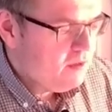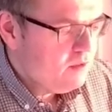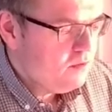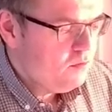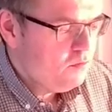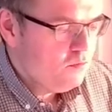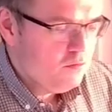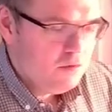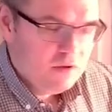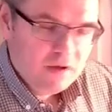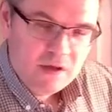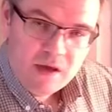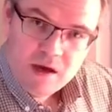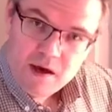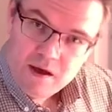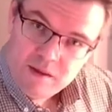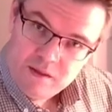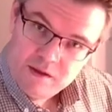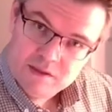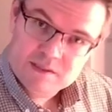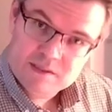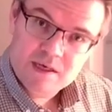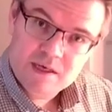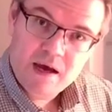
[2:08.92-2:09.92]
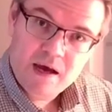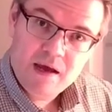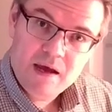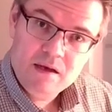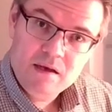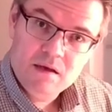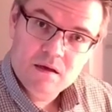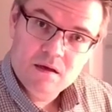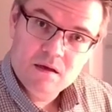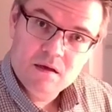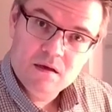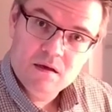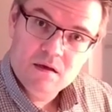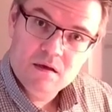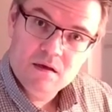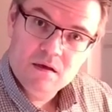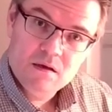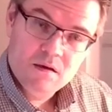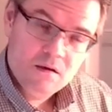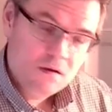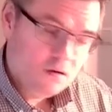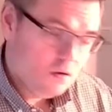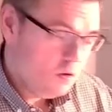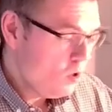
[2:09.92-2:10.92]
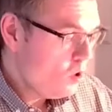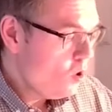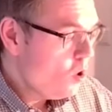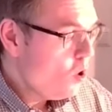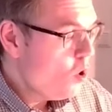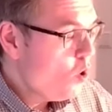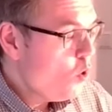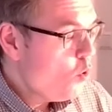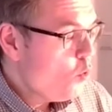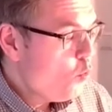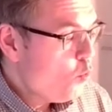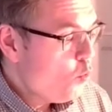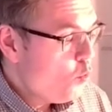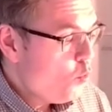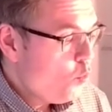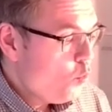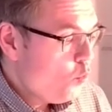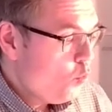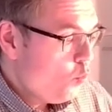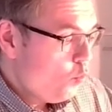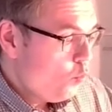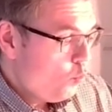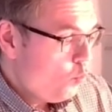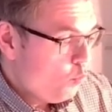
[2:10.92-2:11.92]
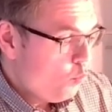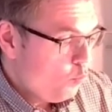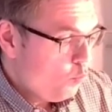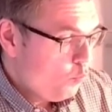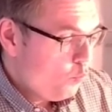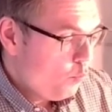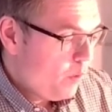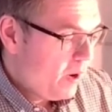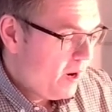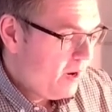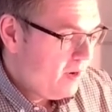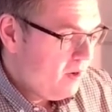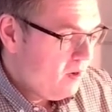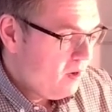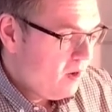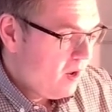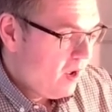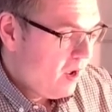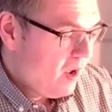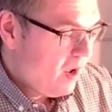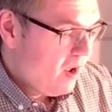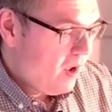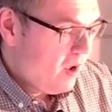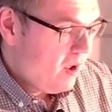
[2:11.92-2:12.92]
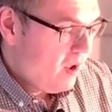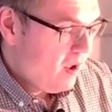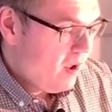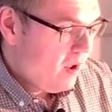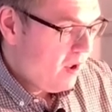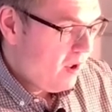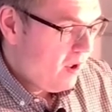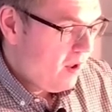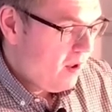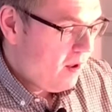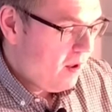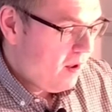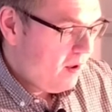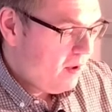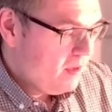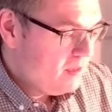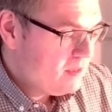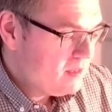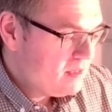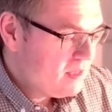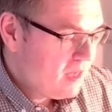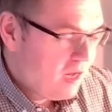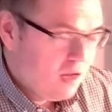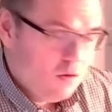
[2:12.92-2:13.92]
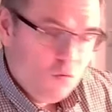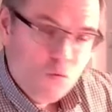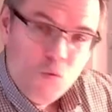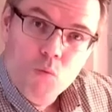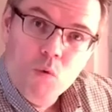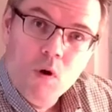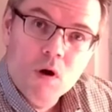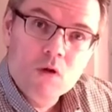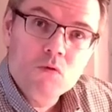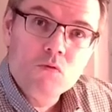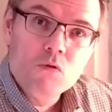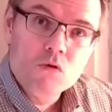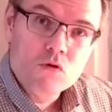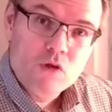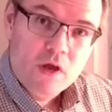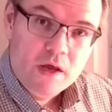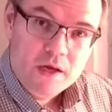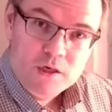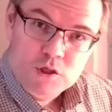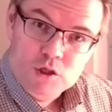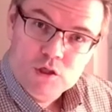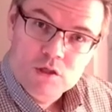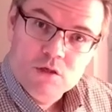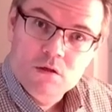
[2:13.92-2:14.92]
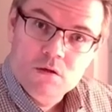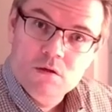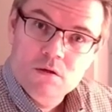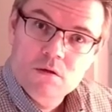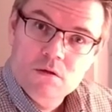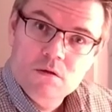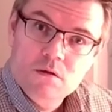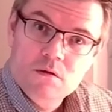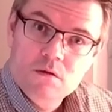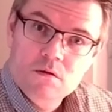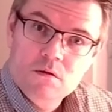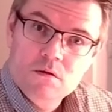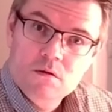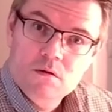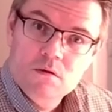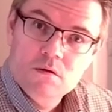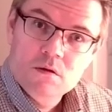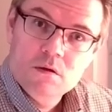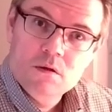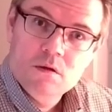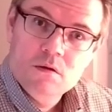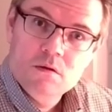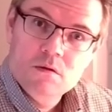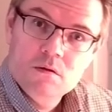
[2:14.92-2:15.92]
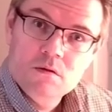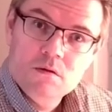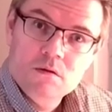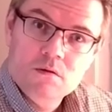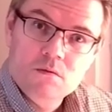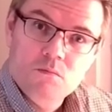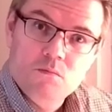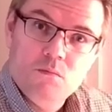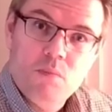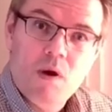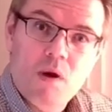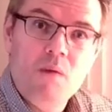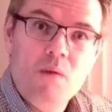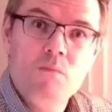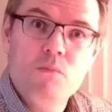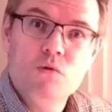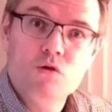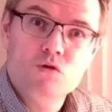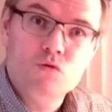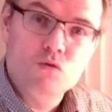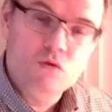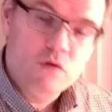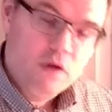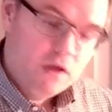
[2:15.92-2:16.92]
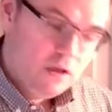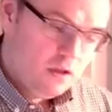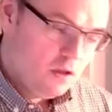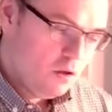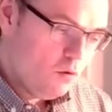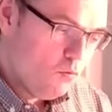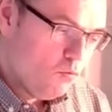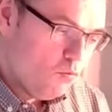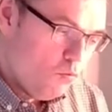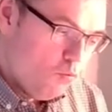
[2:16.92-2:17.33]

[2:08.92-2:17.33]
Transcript: to the other side, yeah, when it's done one rotation. Okay? Pump is rotating